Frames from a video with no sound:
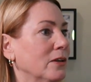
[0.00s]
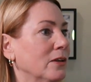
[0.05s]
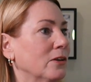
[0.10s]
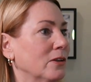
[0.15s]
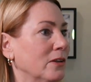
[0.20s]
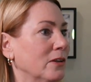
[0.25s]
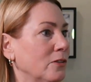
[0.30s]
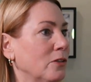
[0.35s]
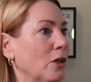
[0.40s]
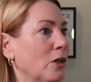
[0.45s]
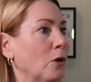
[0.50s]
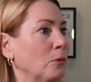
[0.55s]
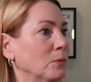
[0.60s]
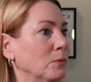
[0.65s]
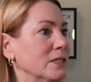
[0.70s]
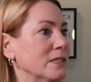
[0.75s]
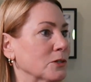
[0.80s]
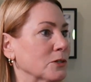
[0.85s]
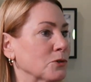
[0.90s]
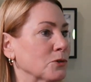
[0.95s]
in the
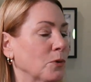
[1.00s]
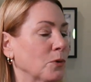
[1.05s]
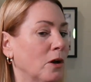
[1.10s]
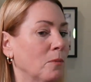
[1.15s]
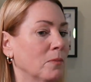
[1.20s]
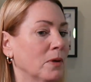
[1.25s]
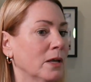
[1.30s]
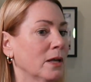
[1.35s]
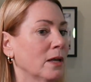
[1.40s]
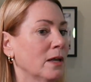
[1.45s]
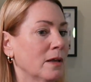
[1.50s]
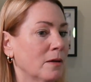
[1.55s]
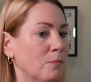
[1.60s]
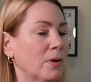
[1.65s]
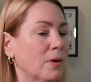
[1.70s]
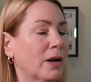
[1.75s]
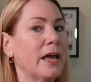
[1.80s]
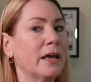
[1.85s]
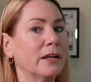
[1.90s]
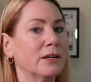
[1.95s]
homelessness realm,
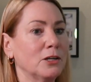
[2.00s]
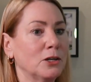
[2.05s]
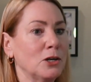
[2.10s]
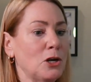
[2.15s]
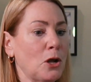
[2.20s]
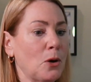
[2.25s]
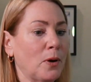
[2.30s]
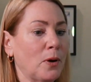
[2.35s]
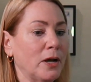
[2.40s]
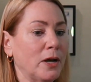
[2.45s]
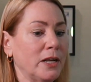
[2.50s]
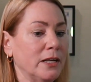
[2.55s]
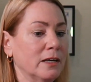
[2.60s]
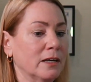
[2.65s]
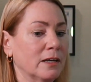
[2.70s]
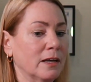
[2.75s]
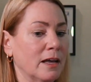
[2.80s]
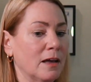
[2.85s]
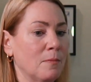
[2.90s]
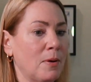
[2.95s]
but I had no
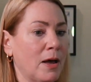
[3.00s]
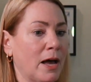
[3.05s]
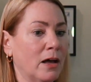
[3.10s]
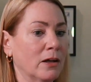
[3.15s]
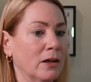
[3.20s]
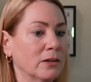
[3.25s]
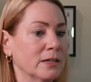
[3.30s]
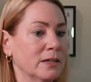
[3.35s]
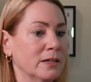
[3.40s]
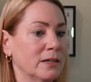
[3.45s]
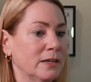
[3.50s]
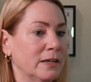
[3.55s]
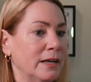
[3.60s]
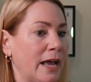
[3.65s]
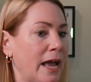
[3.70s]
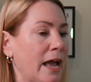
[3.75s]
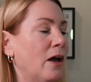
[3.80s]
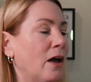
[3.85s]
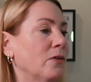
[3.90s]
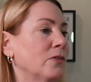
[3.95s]
idea about
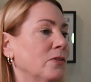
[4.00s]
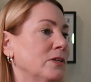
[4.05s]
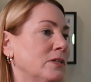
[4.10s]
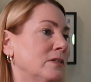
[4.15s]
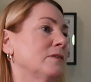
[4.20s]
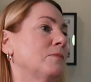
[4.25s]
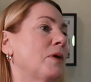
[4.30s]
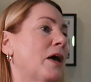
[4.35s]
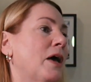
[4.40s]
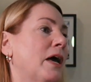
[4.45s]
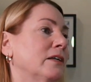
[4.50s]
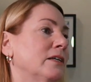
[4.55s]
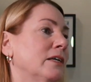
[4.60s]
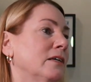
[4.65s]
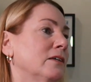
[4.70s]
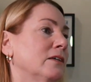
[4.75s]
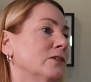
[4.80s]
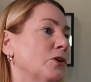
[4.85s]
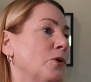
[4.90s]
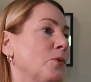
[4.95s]
how this is
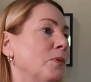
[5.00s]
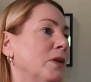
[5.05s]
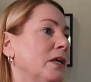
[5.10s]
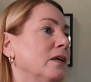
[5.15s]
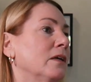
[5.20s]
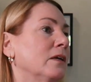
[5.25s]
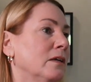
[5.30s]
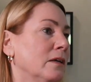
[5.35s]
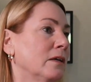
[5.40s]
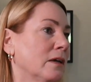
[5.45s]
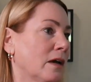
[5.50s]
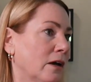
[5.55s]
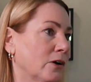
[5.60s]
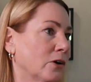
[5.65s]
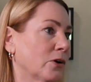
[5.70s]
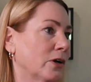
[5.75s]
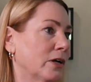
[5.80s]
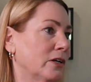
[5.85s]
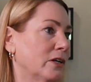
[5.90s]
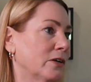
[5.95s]
impacting so many
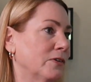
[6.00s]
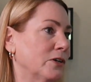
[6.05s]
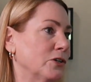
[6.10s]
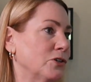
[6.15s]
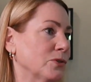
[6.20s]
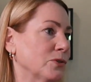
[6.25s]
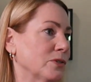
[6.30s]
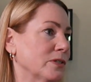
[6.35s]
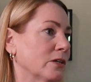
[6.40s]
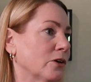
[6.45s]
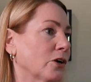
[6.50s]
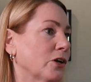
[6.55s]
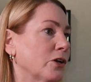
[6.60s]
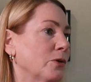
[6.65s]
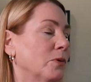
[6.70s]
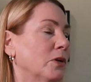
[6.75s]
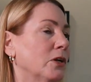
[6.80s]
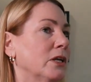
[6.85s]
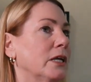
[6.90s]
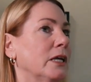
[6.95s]
younger individuals in our
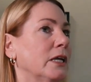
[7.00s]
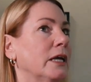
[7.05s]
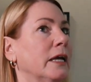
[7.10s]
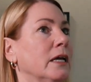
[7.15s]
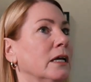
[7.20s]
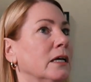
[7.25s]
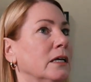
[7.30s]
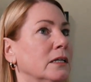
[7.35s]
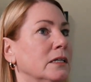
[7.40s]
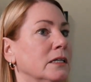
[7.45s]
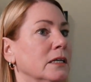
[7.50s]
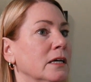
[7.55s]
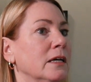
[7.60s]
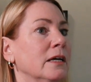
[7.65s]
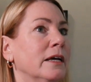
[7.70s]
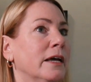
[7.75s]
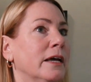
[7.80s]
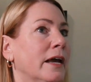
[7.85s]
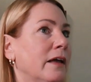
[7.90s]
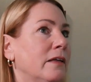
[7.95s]
community,
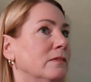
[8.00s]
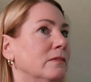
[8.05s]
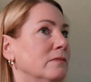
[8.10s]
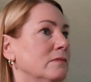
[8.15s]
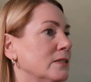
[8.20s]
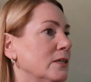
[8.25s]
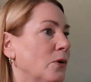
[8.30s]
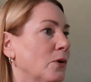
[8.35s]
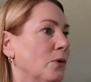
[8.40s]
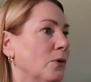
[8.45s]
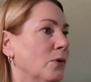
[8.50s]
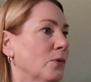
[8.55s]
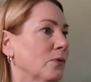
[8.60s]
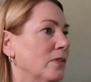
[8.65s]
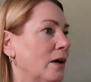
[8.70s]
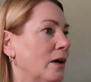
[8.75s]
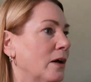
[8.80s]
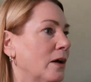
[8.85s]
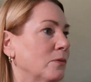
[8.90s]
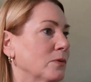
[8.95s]
and so
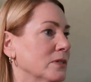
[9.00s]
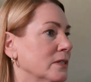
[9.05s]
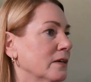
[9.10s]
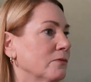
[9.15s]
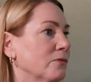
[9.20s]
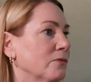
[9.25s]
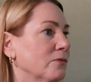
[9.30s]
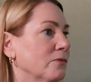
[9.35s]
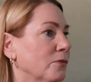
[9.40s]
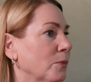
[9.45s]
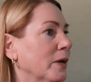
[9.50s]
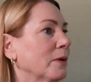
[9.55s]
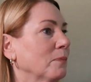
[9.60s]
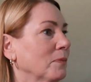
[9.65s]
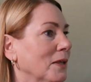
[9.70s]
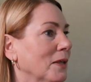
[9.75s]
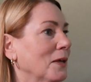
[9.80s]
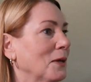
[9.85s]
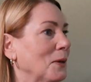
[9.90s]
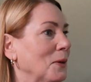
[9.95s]
that was it for me.
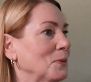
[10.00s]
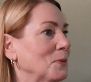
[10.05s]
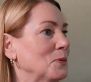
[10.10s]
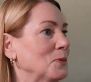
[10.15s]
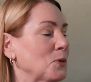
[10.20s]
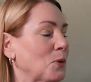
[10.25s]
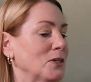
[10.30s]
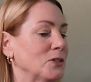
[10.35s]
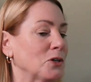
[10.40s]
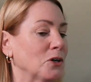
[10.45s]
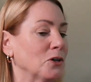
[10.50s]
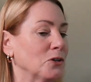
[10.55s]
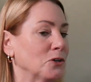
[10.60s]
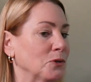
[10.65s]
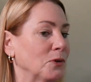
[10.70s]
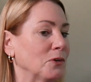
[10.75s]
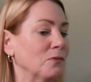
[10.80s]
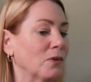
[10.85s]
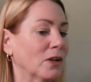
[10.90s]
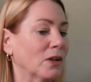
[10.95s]
And so I started
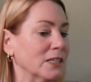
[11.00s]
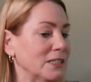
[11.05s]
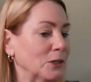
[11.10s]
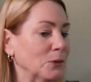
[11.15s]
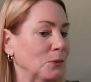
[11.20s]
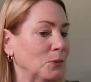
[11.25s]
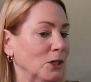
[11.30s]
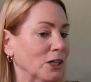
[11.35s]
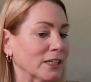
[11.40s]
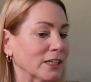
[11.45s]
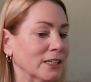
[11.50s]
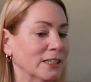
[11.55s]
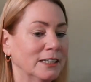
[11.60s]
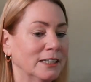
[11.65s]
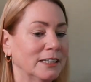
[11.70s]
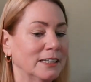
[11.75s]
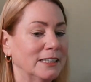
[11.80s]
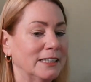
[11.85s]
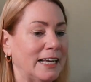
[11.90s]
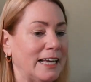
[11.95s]
doing volunteer work,
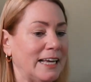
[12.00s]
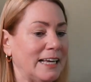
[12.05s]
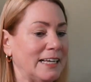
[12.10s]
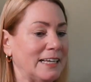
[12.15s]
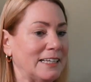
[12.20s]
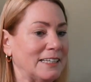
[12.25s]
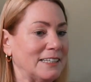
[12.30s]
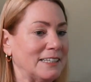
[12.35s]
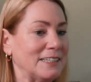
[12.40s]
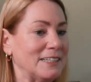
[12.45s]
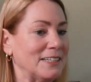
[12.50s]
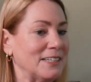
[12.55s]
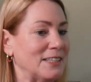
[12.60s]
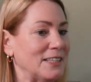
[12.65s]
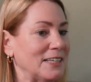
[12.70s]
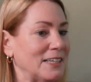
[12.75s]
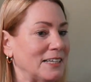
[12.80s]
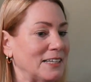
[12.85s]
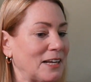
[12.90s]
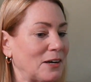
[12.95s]
and
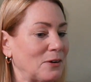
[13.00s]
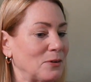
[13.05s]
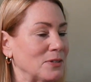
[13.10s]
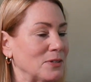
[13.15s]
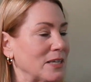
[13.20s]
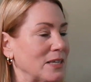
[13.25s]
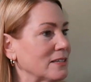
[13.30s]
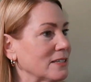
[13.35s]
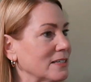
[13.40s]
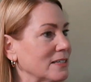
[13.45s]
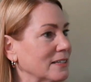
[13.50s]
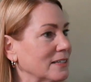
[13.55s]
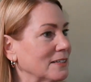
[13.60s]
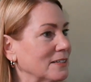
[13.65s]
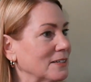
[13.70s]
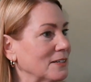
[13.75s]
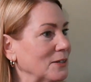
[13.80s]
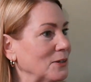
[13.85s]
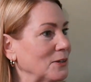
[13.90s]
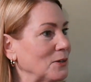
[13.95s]
then I was asked to
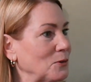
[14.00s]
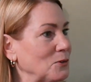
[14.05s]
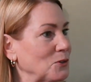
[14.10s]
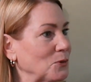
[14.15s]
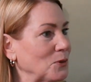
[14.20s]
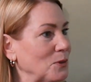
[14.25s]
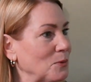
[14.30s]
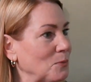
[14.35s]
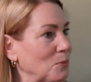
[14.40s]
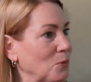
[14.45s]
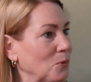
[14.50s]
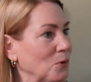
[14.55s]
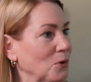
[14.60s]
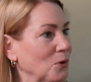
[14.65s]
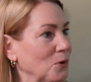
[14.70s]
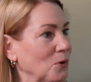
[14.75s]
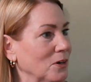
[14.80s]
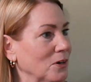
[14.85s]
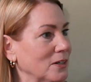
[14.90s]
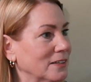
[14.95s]
join the board.
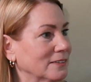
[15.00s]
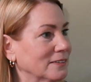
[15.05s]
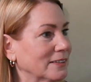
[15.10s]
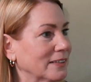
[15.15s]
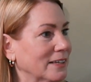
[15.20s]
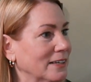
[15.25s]
And